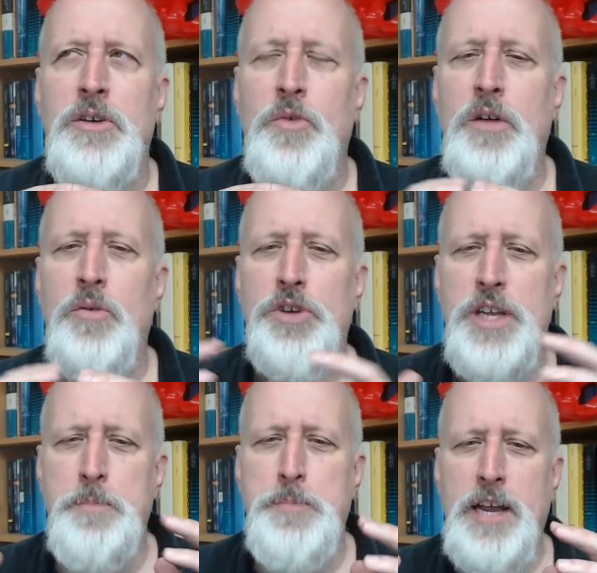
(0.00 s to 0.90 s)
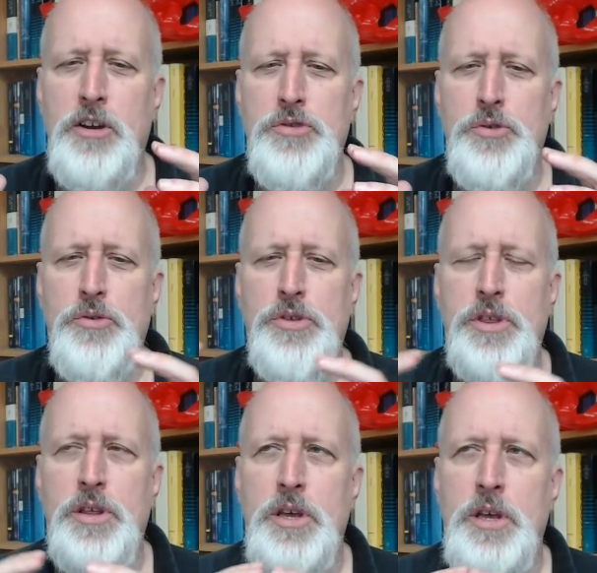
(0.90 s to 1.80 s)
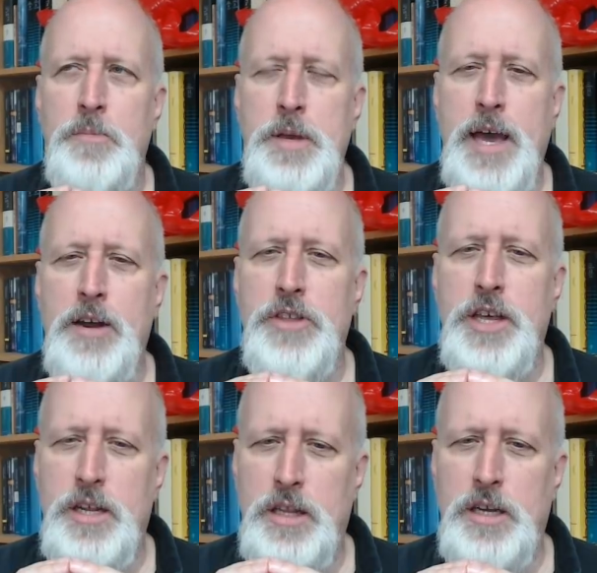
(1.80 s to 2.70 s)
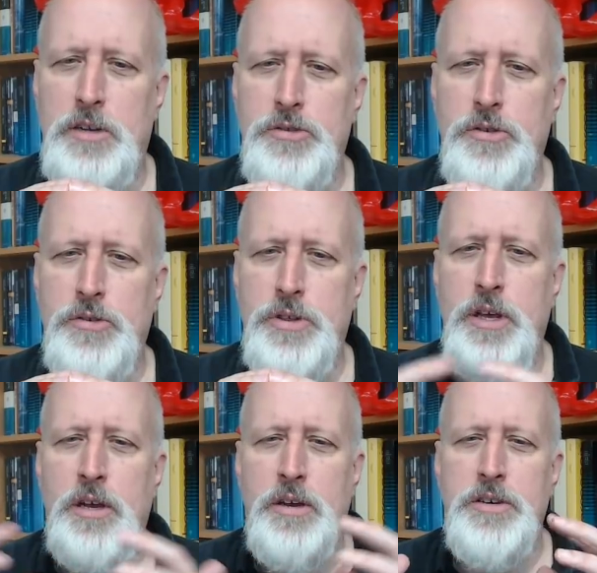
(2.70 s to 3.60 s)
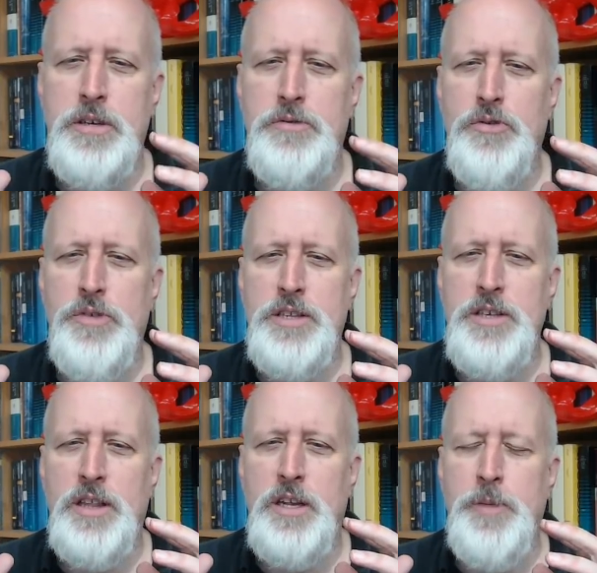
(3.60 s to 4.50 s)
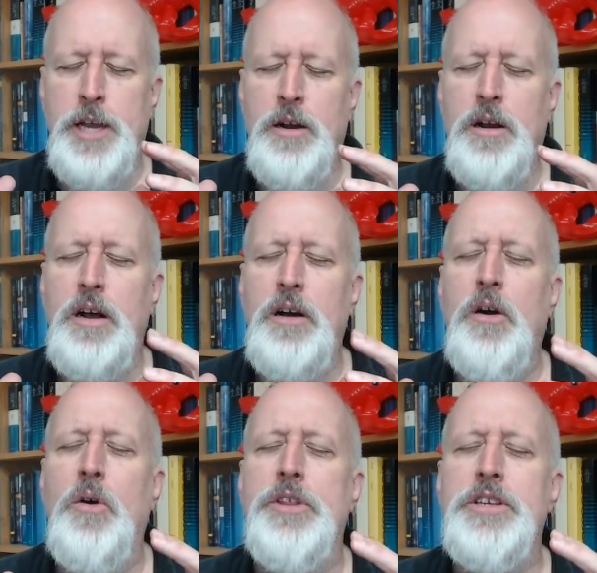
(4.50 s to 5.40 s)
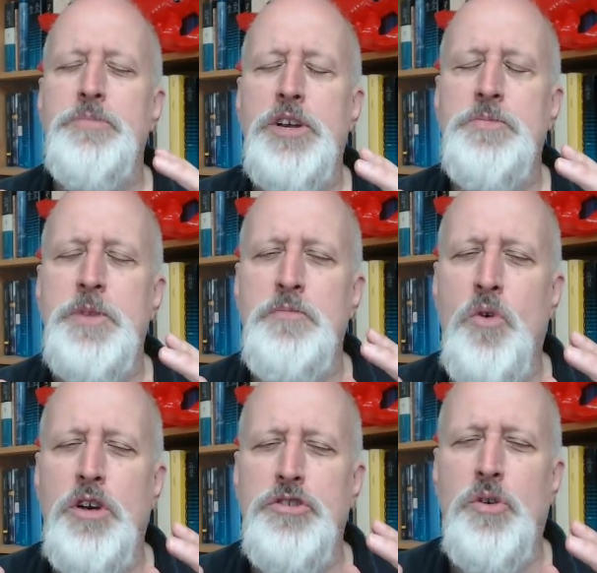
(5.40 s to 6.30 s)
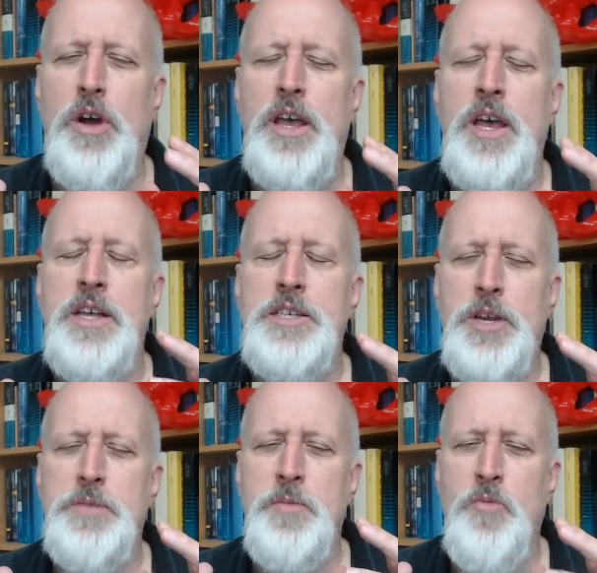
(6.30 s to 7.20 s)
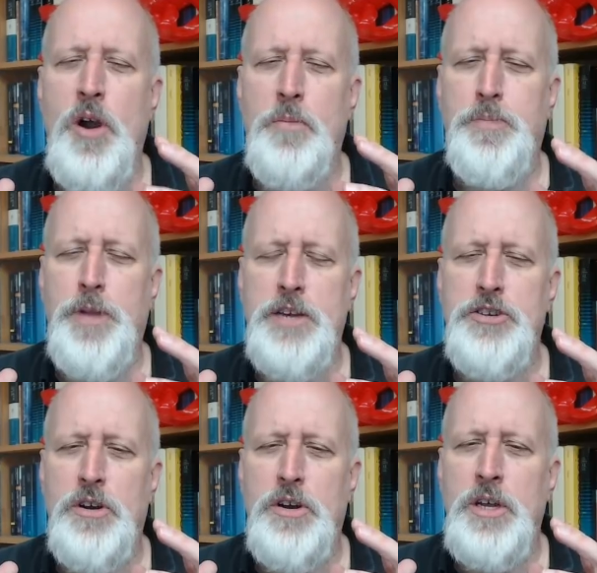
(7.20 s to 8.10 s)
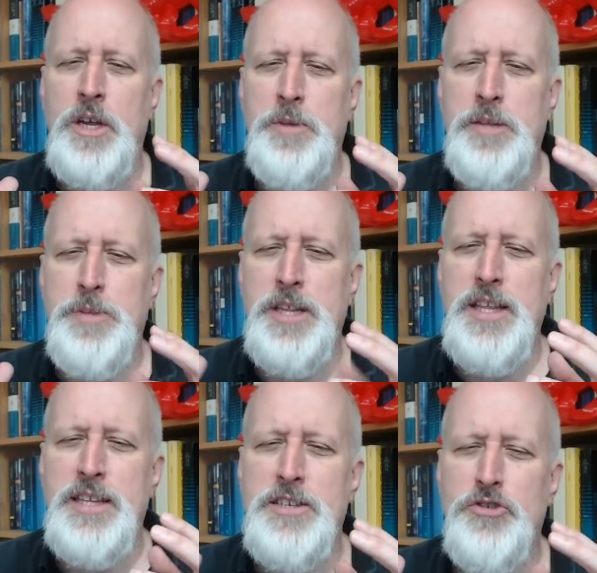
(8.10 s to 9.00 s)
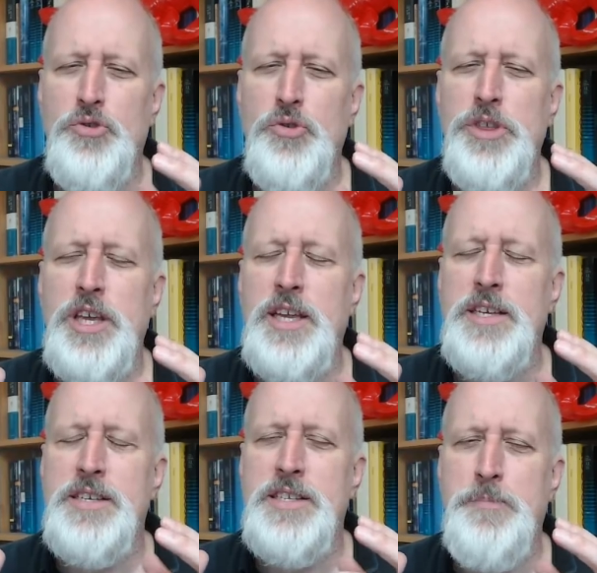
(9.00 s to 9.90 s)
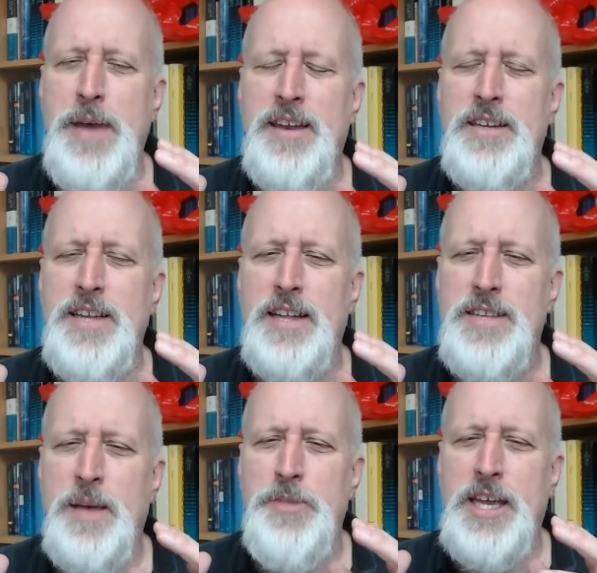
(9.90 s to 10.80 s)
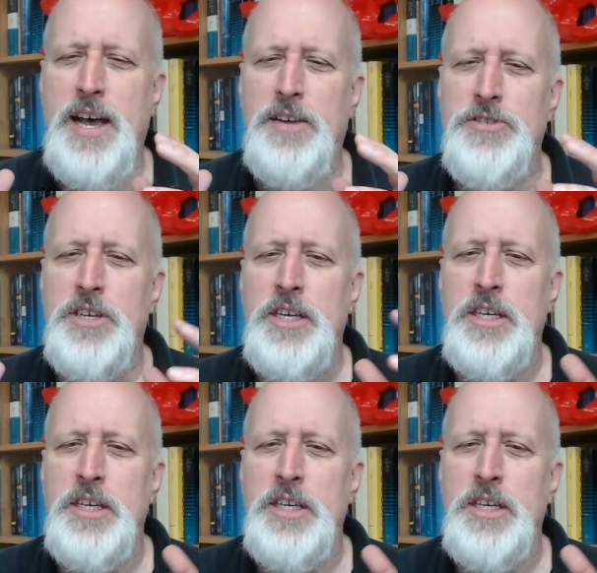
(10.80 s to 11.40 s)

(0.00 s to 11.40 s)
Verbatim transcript: Well, wouldn't a bigger truth be better than a little truth? Well, here's a truth that's a little bigger. Oh, this brings me more joy. This brings me more pleasure. But its truthiness is dependent on something else.